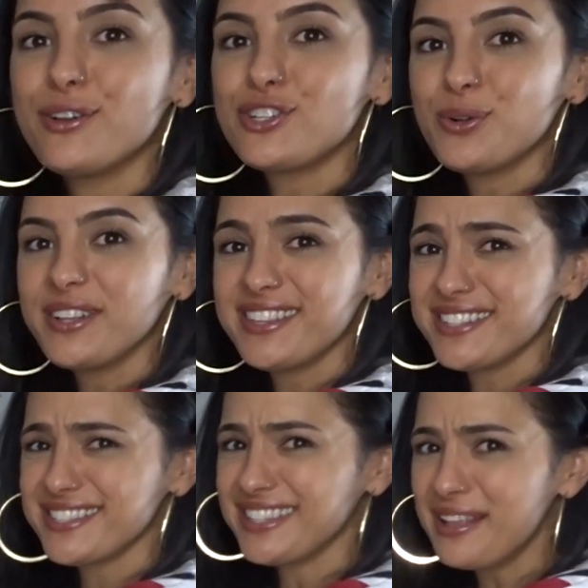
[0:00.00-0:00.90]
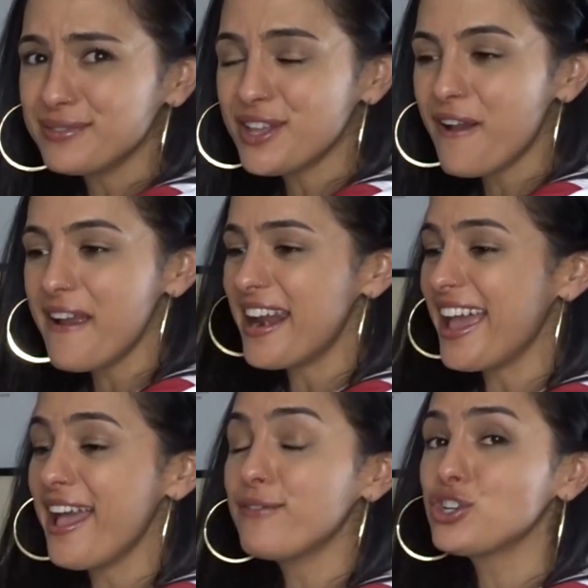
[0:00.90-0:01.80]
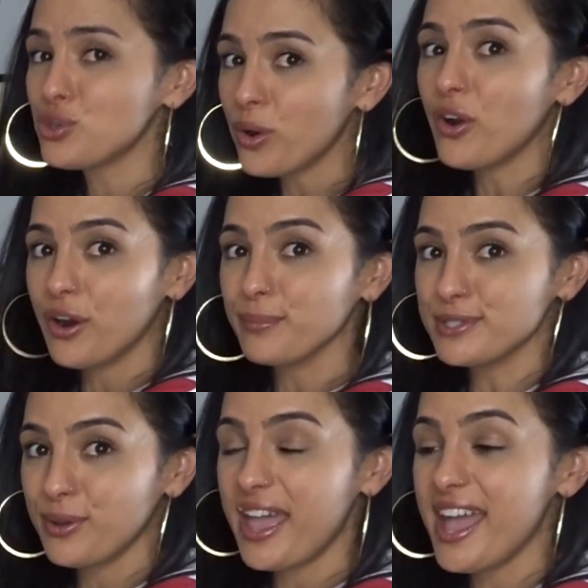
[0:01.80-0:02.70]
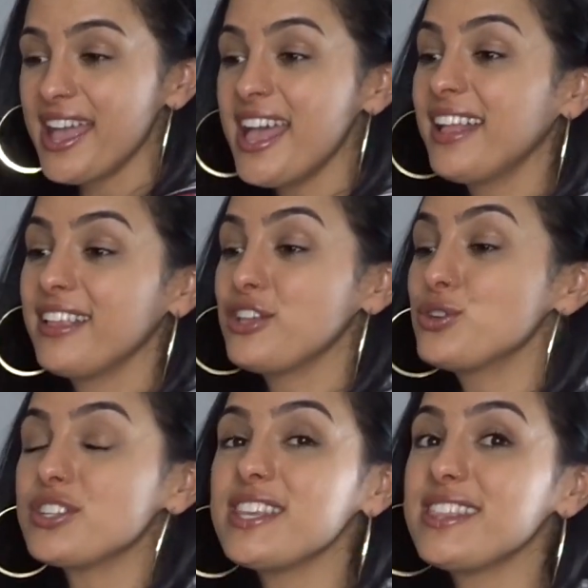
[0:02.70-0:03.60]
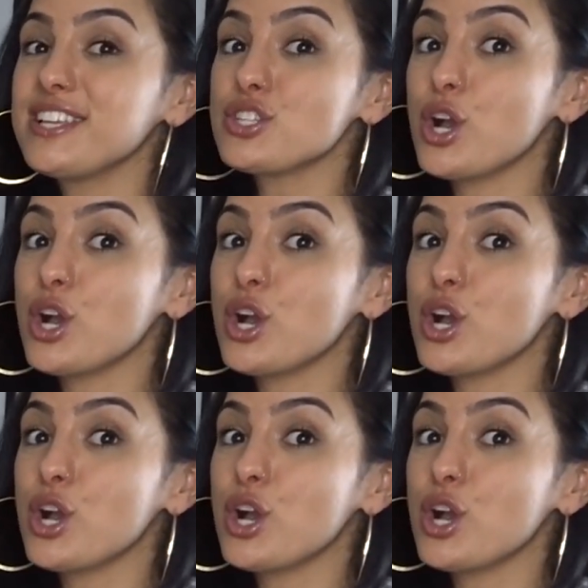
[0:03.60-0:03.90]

how short the sleeves are, and I have short arms, okay? Like, usually things